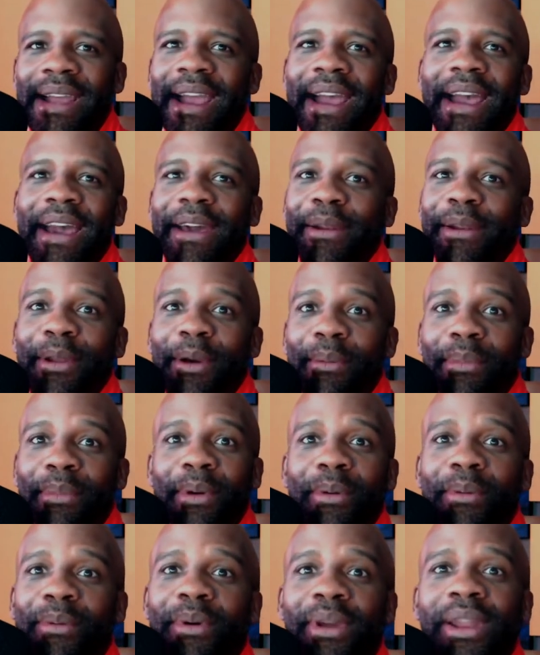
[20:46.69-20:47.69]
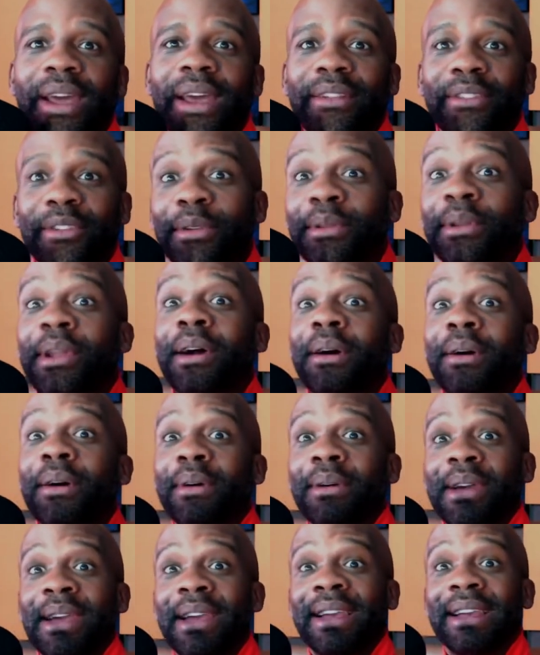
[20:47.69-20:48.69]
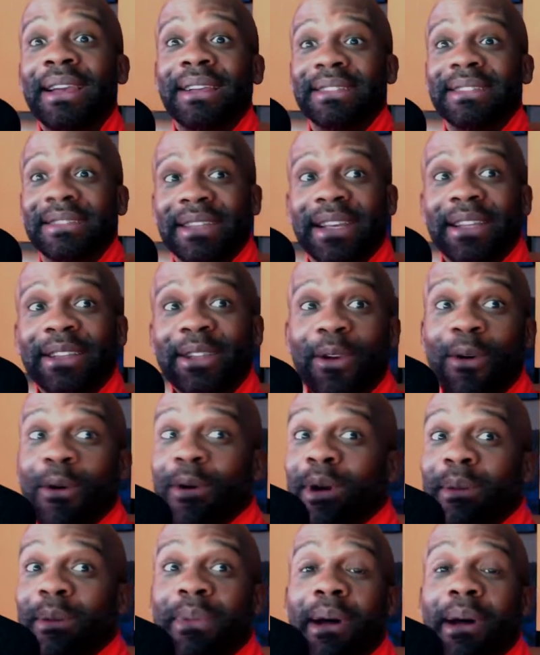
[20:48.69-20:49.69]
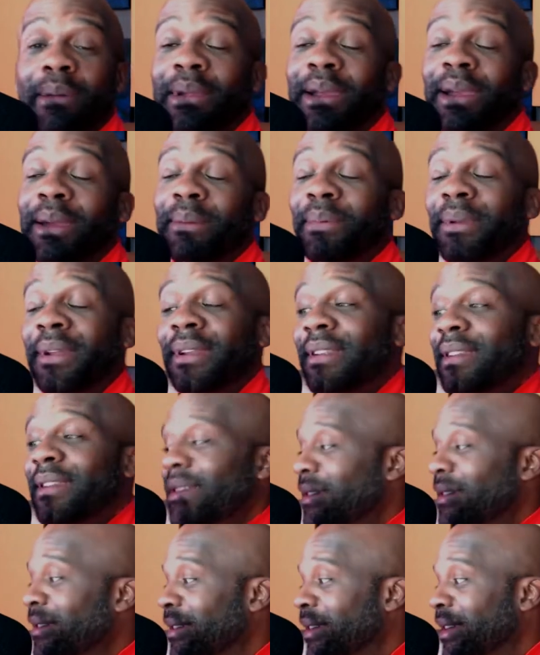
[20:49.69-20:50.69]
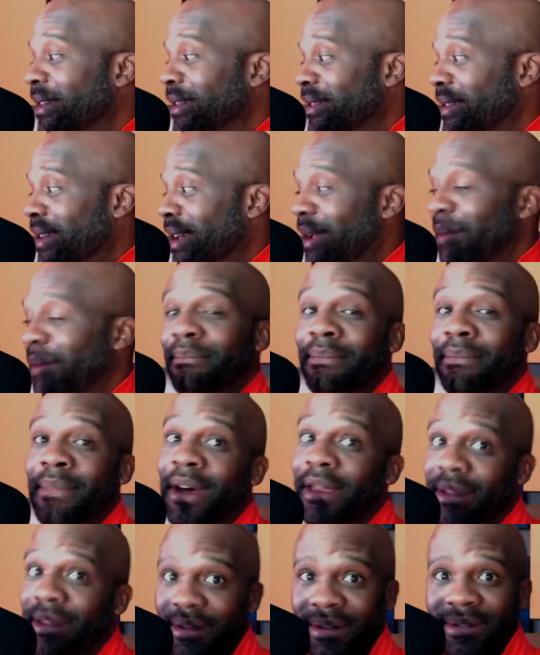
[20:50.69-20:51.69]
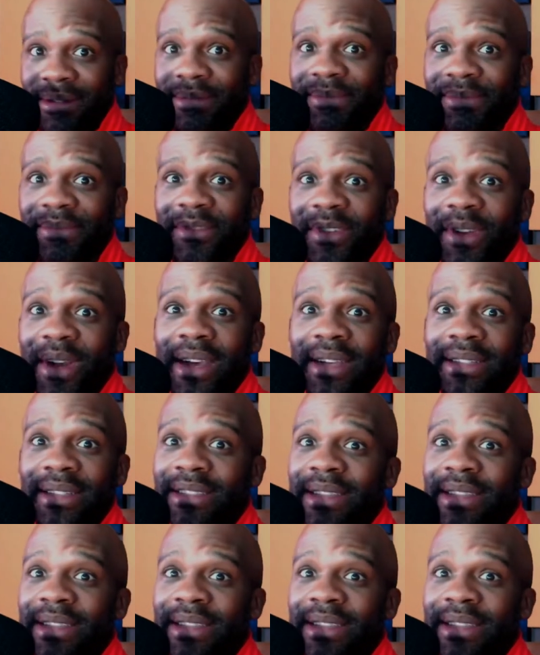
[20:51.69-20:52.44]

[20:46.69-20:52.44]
I don't know, but what I do know is that the court of public opinion is a mother, right?